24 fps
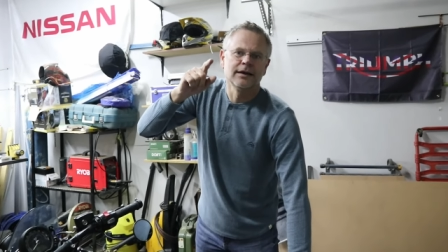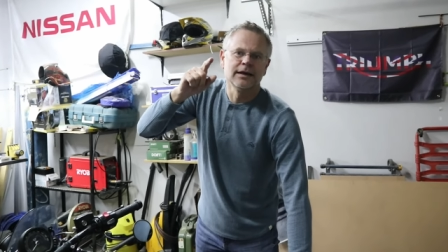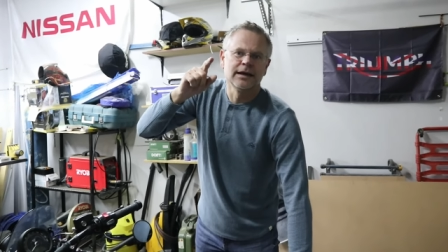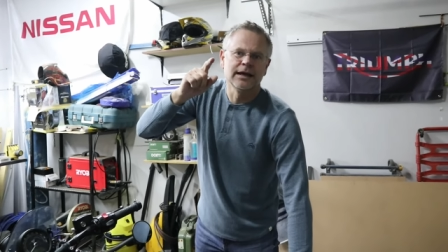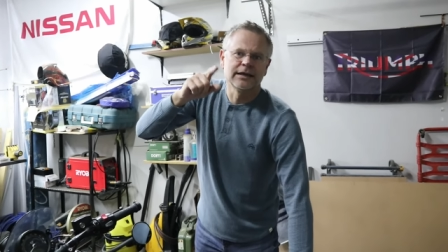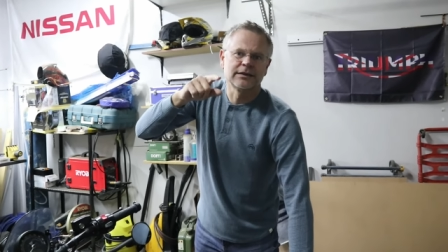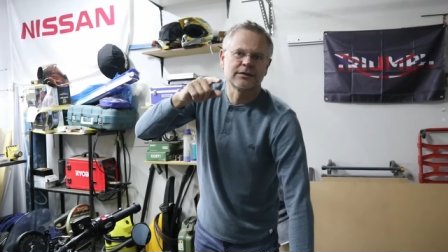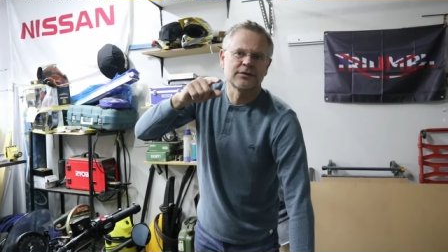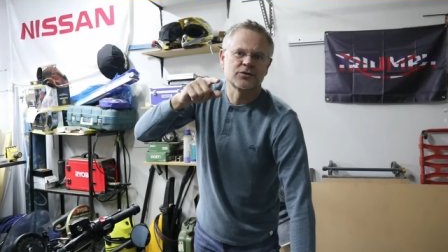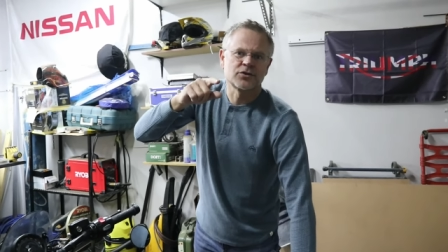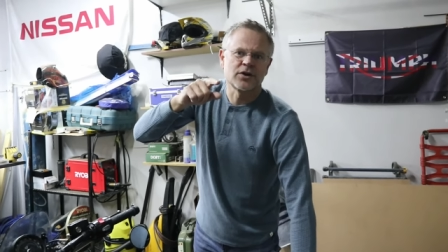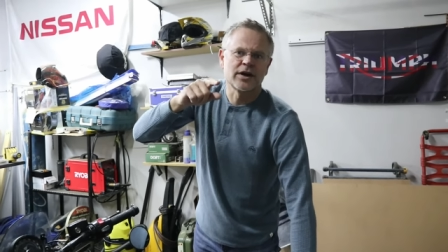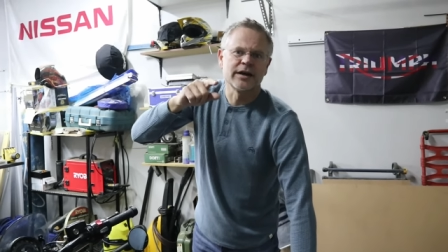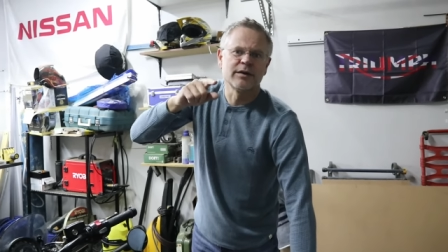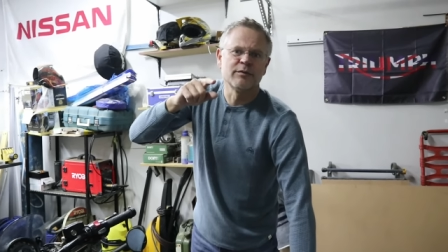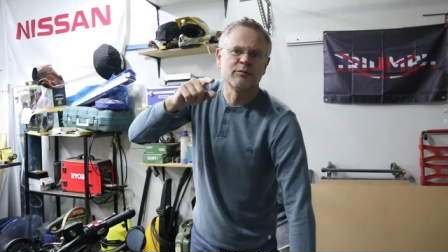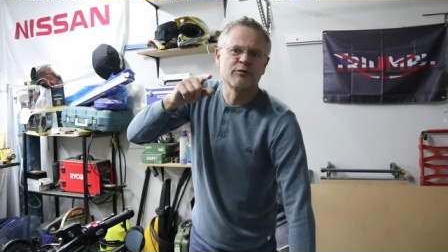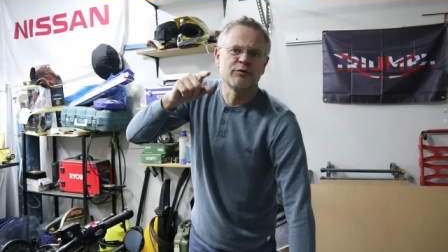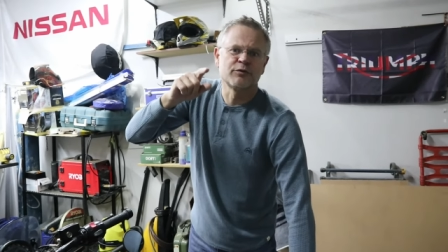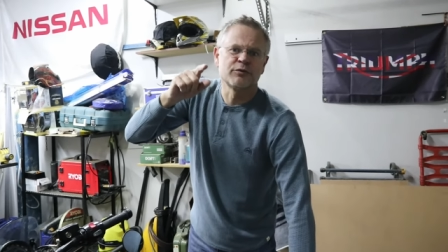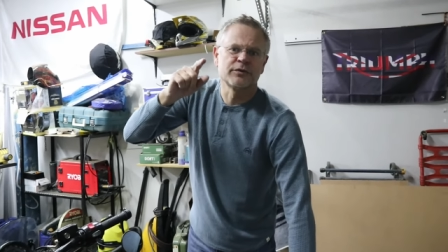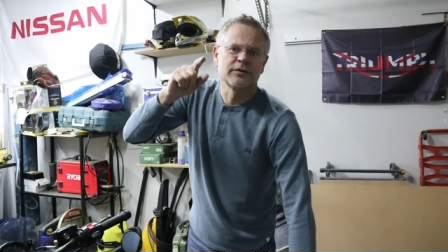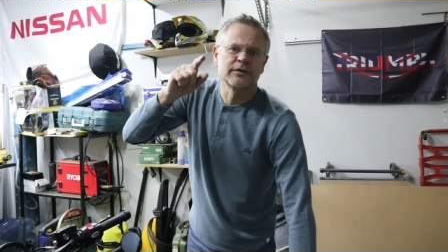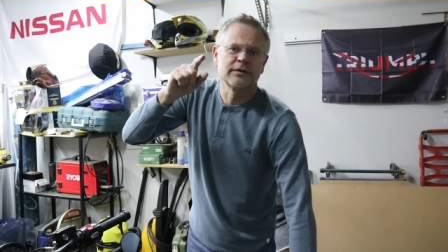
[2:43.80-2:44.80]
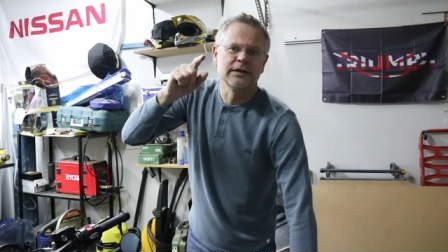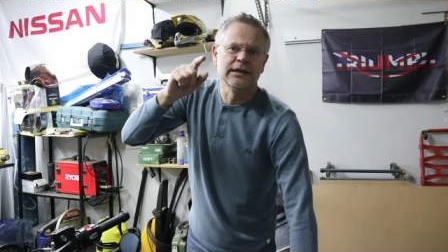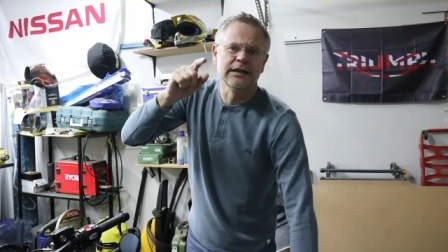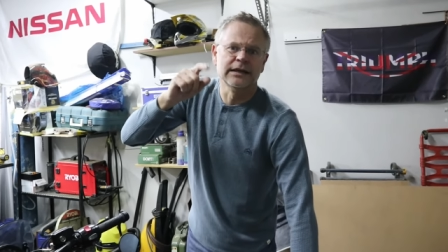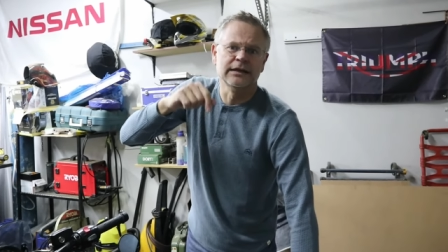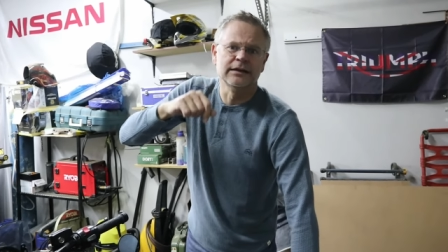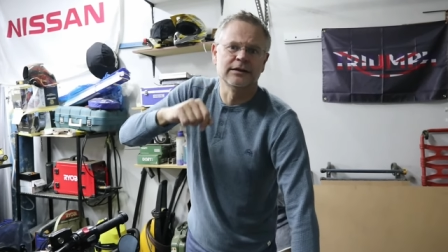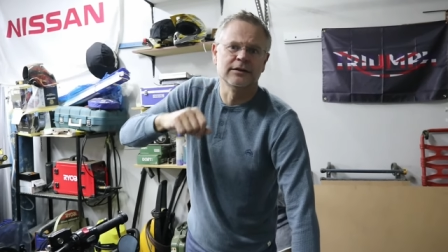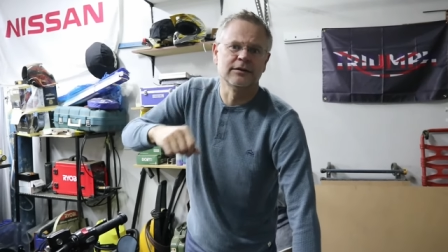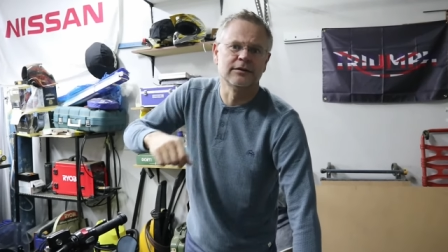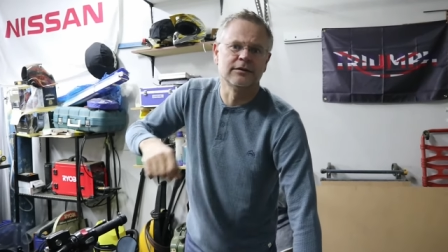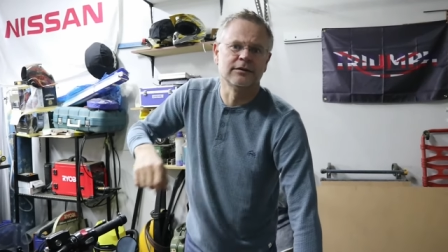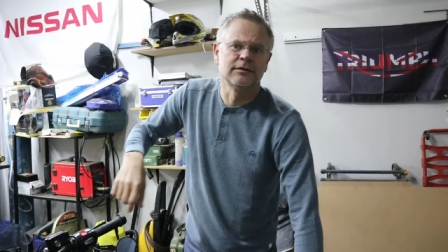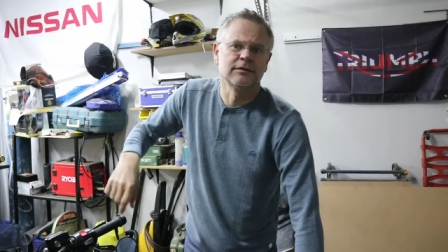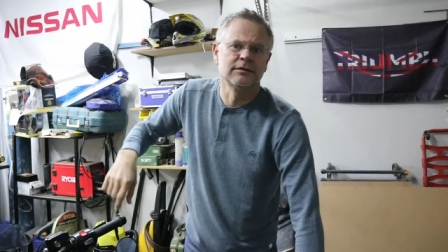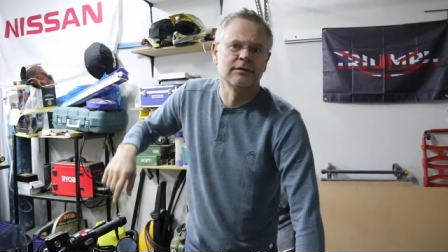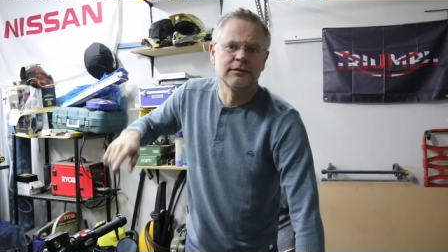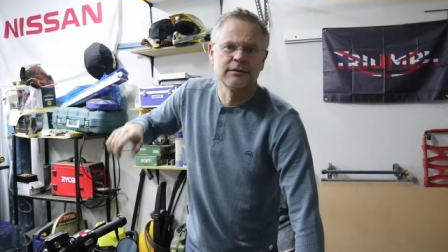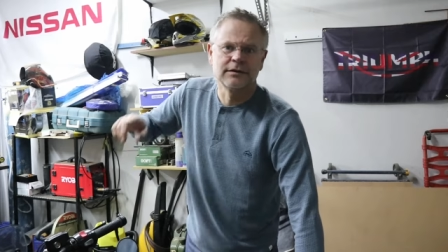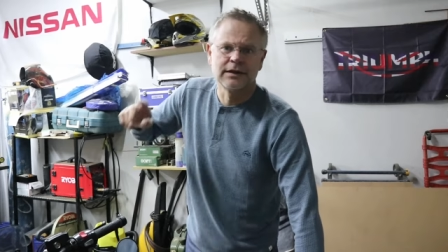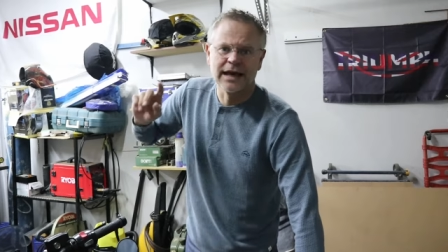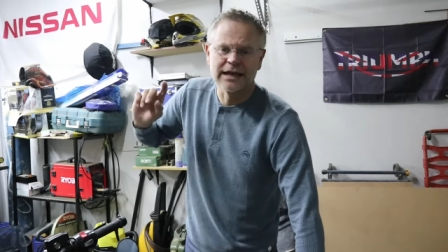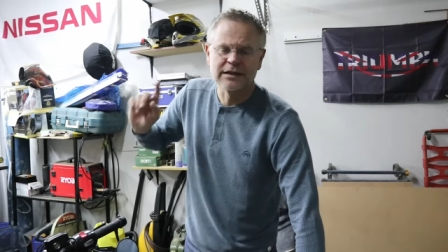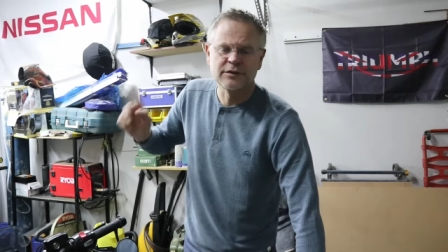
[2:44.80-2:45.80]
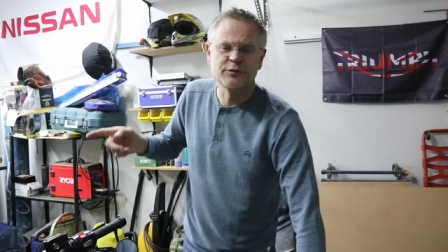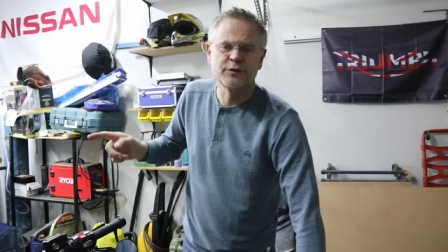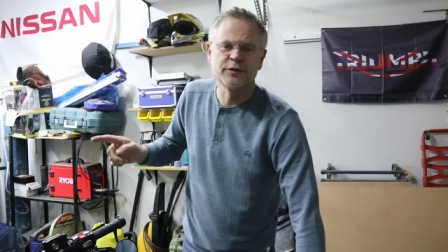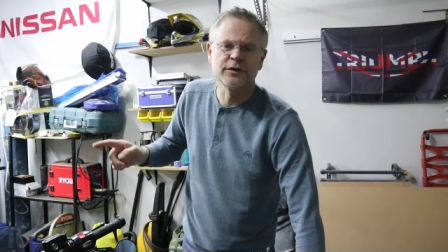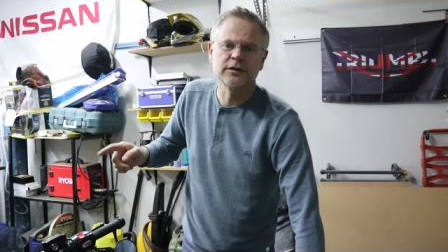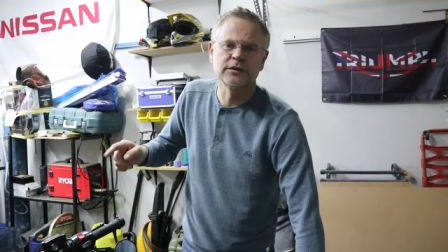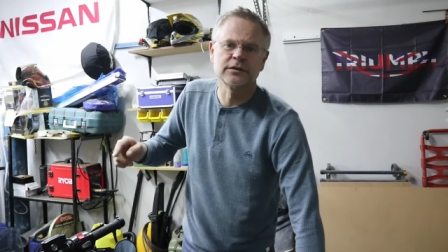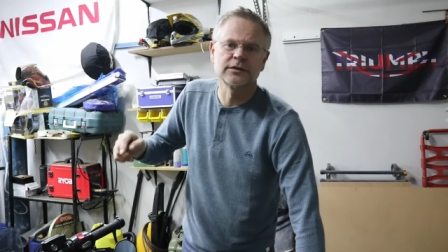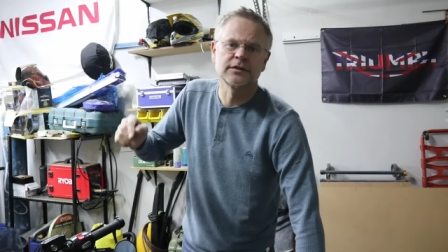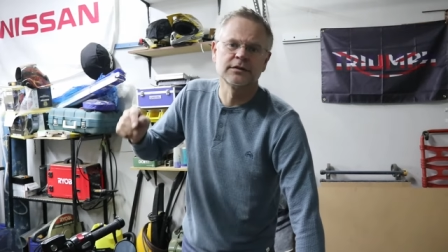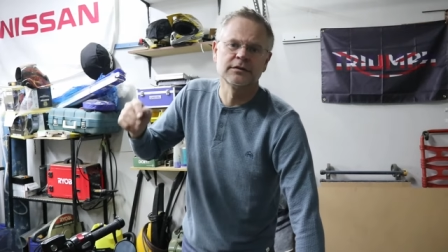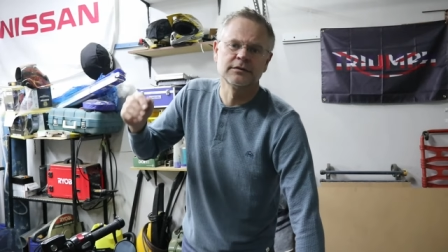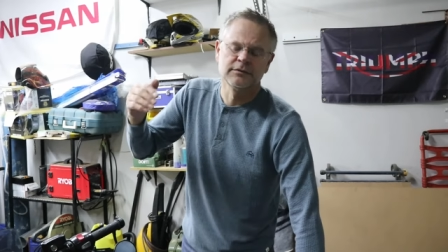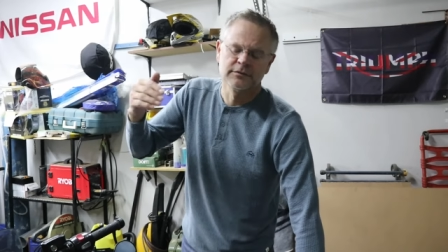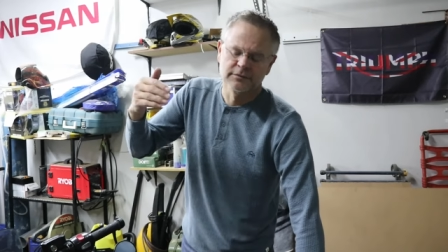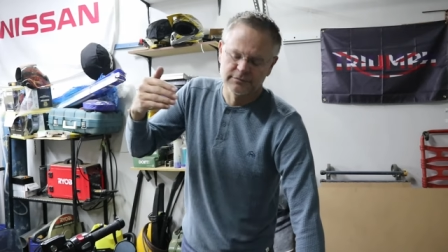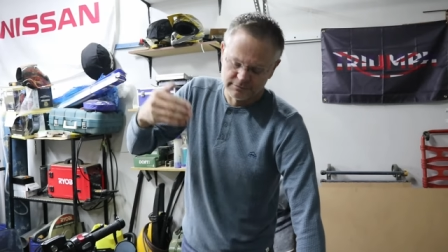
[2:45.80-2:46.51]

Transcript: at Triumph in Hatfield